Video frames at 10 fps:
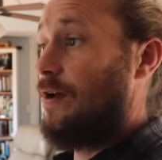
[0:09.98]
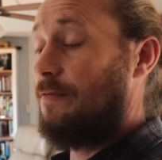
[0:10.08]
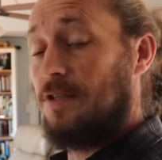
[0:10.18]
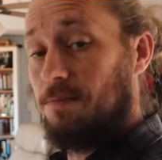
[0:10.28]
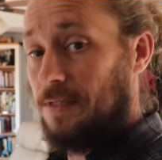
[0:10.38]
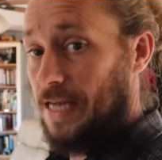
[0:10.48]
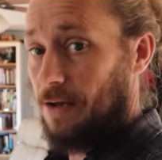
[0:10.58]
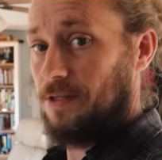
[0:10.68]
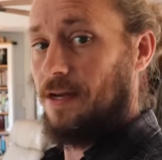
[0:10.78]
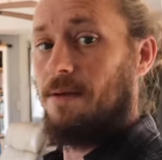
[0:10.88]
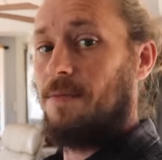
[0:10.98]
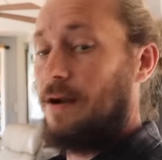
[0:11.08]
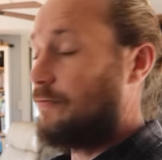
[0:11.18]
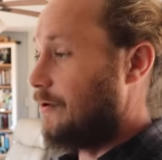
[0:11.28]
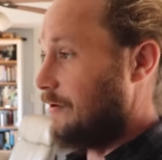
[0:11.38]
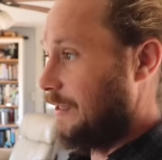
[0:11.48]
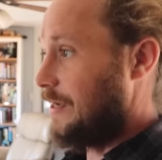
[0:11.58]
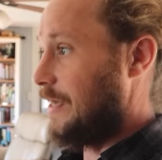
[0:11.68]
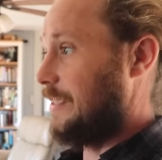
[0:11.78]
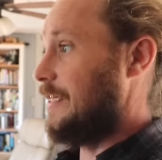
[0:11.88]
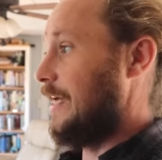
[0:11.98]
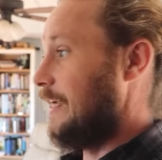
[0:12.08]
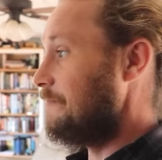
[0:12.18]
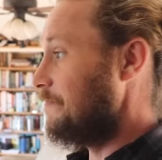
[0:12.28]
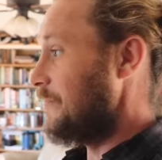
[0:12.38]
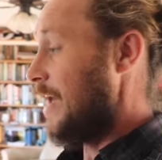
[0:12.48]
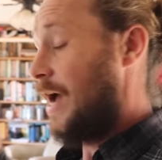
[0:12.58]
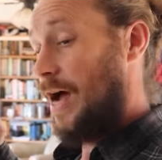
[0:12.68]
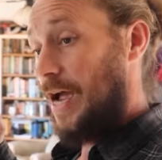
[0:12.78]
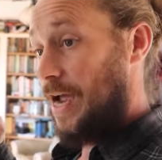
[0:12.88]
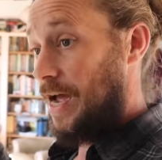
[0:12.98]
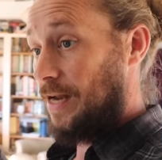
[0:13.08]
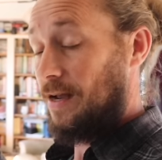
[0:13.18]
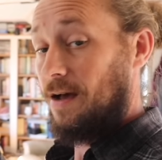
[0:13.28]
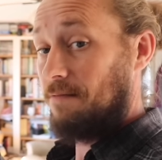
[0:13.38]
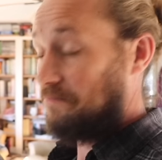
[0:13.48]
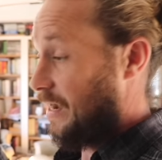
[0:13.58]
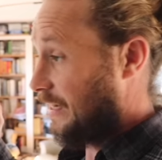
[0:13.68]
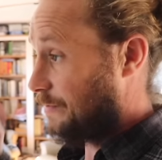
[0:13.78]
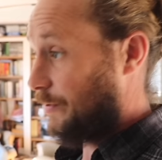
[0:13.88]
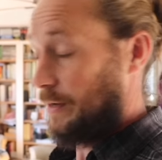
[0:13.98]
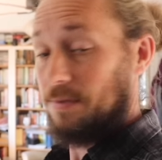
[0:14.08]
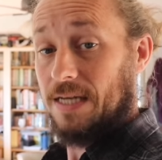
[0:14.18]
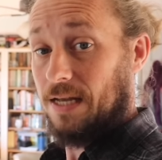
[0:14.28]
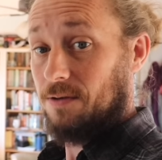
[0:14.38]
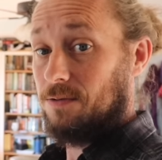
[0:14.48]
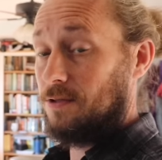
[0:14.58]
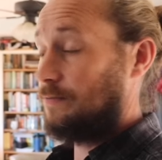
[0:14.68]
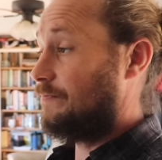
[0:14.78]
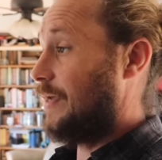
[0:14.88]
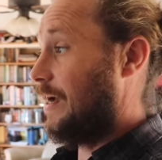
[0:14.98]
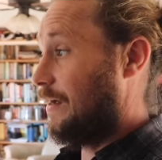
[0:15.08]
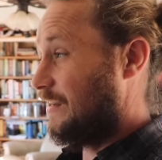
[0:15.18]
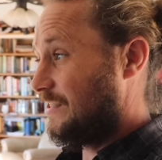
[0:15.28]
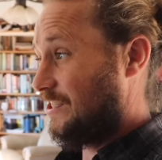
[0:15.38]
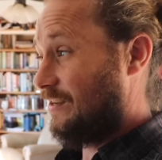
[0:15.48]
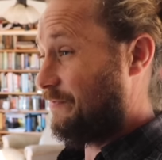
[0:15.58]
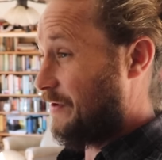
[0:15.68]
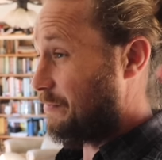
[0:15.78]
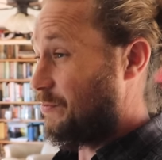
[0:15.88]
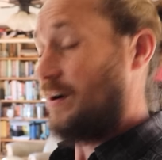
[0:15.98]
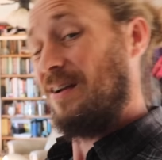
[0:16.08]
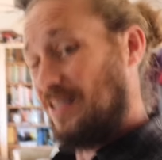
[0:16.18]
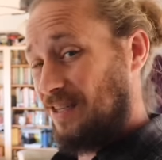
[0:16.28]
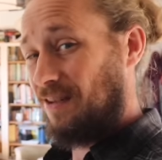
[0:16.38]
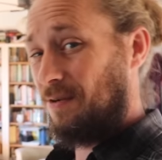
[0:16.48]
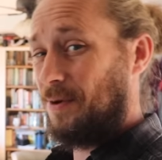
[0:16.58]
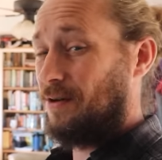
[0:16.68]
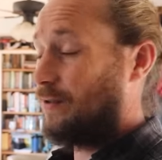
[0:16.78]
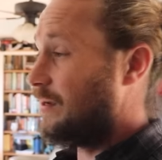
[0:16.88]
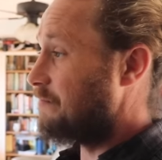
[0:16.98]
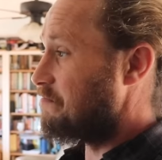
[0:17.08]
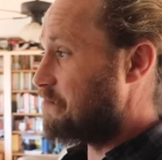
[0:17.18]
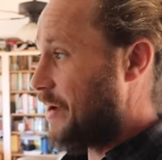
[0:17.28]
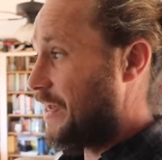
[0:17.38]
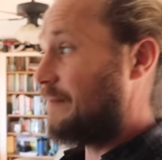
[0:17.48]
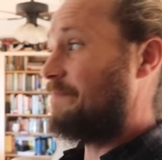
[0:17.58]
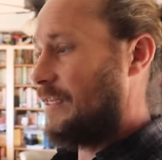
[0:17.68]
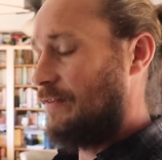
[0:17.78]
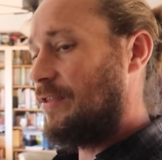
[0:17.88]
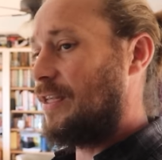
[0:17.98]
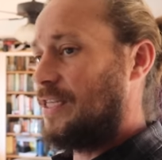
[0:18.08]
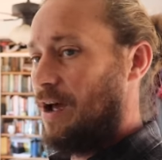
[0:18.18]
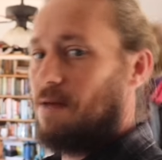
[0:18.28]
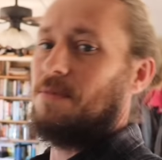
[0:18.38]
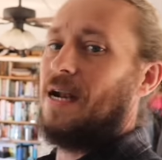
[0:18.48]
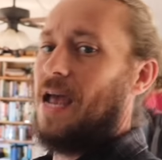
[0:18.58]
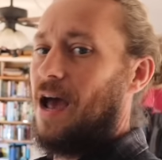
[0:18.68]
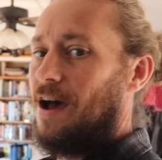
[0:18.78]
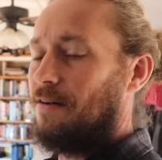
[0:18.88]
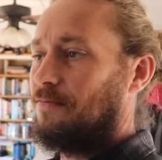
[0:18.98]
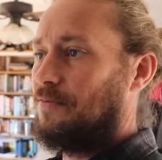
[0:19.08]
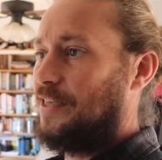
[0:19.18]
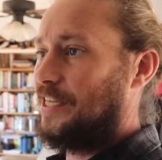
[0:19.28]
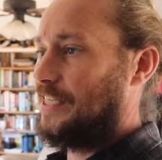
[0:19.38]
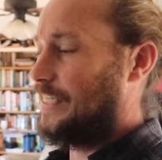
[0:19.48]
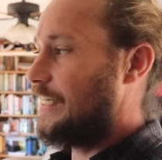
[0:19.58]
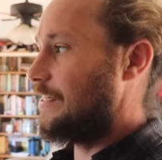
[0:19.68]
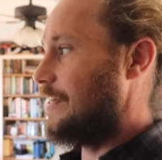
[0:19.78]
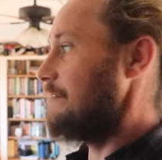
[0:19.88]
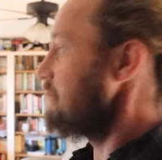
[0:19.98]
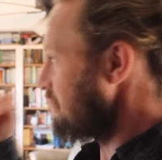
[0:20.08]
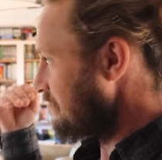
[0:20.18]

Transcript: of some downtime that I've currently got today, and I get to plant potatoes. Uh, it's still February, it's still a little bit early, but given the time that I have this season,